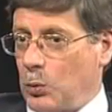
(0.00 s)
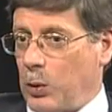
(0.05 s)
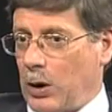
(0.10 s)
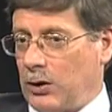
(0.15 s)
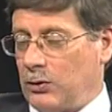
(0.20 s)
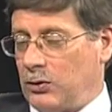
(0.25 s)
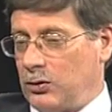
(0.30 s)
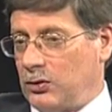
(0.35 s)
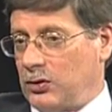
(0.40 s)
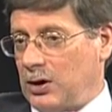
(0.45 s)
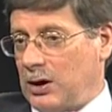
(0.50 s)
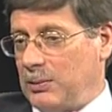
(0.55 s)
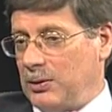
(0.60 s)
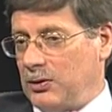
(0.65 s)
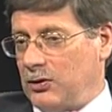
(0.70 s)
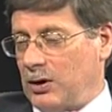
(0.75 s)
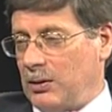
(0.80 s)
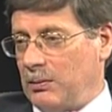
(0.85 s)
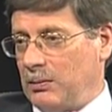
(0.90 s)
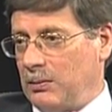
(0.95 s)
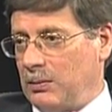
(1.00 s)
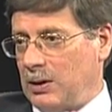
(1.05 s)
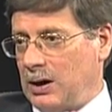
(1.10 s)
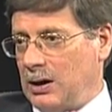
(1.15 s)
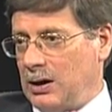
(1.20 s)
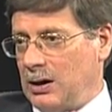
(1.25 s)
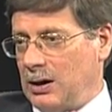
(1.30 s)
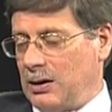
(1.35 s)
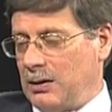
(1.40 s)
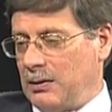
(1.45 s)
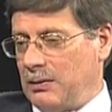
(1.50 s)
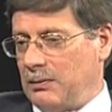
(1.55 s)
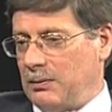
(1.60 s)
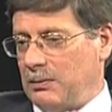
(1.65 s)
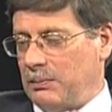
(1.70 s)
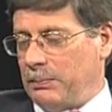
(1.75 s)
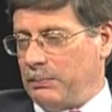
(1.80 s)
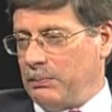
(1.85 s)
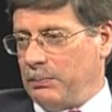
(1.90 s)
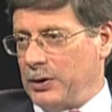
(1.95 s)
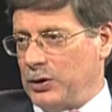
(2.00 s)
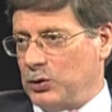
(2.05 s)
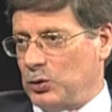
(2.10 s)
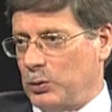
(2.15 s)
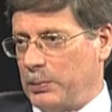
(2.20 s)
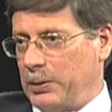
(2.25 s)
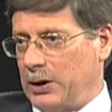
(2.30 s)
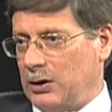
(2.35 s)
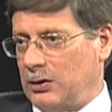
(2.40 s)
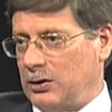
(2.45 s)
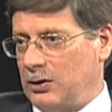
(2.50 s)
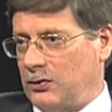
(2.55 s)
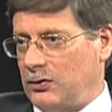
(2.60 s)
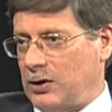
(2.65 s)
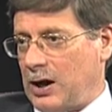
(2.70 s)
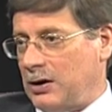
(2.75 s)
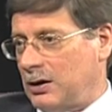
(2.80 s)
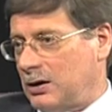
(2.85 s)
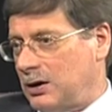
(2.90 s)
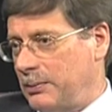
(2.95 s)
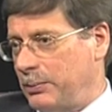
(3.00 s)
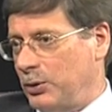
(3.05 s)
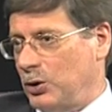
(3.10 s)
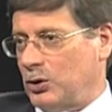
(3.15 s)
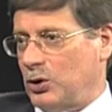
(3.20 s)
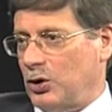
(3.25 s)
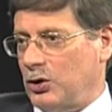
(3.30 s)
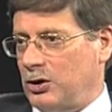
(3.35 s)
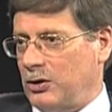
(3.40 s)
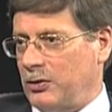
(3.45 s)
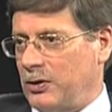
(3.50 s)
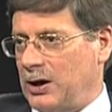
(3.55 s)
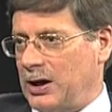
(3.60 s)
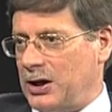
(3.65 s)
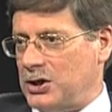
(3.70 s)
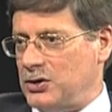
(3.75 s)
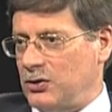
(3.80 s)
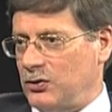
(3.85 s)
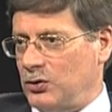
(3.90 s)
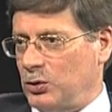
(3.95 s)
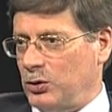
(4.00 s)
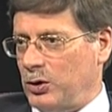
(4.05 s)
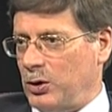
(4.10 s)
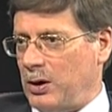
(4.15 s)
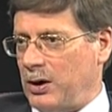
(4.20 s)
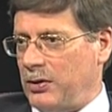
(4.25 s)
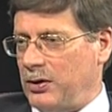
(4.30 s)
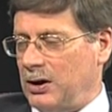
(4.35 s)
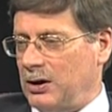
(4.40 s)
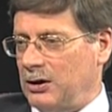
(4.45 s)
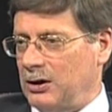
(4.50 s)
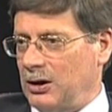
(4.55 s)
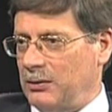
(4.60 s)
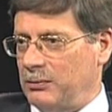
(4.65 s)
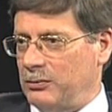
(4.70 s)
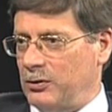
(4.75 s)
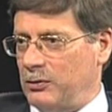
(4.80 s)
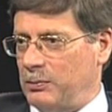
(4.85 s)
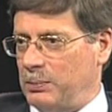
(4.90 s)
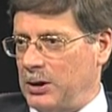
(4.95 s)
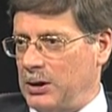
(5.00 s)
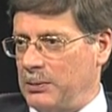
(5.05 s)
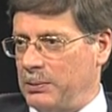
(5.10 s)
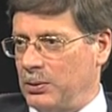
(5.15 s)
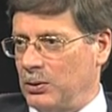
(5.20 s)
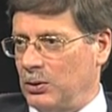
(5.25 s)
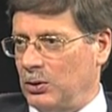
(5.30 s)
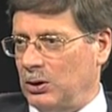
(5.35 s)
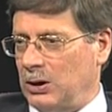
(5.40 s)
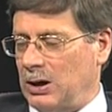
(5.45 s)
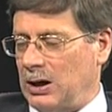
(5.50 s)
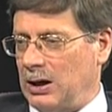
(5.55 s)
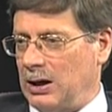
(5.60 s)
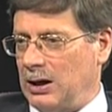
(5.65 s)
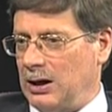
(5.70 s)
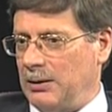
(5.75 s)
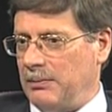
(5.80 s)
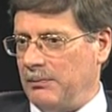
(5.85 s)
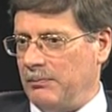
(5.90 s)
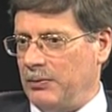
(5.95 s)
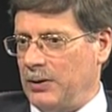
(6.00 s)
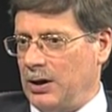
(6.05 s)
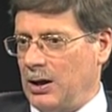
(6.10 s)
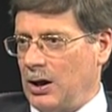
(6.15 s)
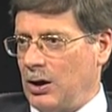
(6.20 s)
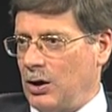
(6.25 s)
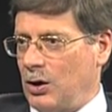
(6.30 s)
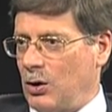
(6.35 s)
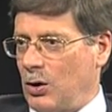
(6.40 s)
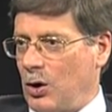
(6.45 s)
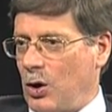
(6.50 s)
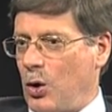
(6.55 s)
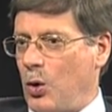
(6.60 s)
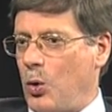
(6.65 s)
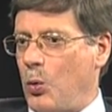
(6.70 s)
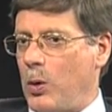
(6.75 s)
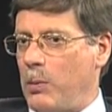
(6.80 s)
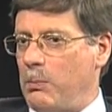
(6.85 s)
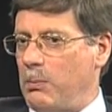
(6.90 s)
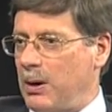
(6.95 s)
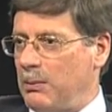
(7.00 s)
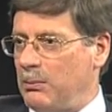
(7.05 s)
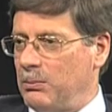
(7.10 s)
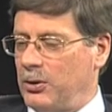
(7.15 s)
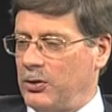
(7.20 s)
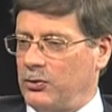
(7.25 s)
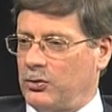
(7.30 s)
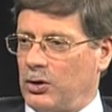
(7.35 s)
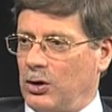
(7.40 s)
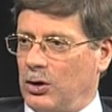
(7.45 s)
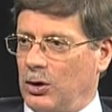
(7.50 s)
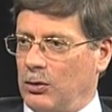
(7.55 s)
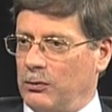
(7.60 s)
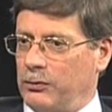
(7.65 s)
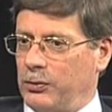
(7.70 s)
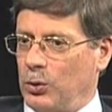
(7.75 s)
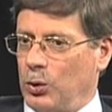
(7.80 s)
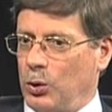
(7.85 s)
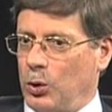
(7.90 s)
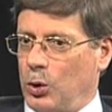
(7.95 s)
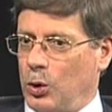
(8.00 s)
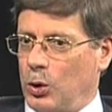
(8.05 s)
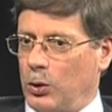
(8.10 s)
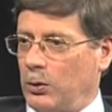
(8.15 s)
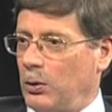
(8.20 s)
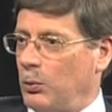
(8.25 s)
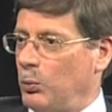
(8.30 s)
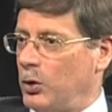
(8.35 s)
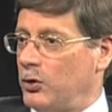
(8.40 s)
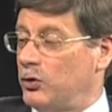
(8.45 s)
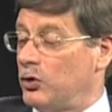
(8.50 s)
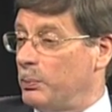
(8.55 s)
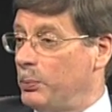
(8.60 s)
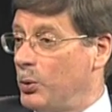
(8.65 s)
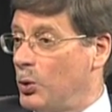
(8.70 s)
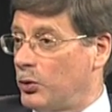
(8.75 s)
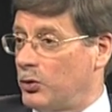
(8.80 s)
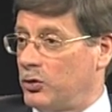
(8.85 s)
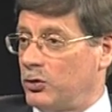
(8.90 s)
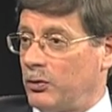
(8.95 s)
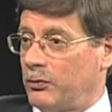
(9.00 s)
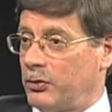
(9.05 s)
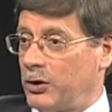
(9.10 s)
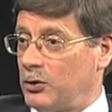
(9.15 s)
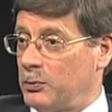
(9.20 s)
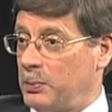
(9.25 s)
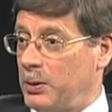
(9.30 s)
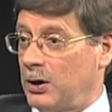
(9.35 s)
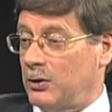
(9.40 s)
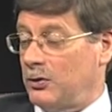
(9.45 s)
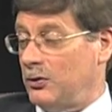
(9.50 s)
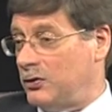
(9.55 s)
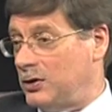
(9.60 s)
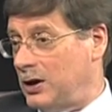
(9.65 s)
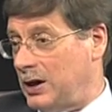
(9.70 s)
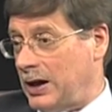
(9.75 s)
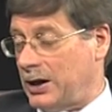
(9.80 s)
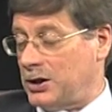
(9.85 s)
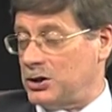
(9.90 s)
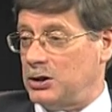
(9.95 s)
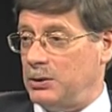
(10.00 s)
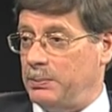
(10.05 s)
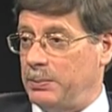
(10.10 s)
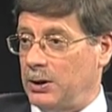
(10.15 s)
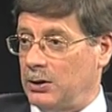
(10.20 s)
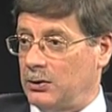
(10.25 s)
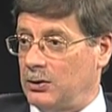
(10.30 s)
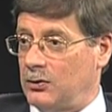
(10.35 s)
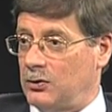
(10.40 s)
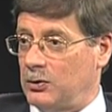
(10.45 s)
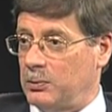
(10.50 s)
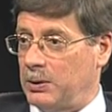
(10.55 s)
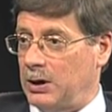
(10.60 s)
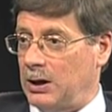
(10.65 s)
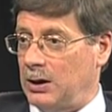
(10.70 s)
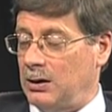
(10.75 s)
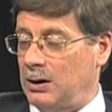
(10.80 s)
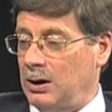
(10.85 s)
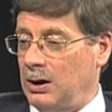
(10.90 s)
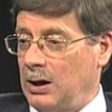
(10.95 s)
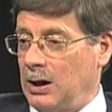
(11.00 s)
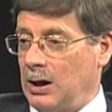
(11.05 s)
Well, as you say, I mean, some political parties technically boycotted the elections, although I think a number of people who were members of or were supporters of those parties did actually participate.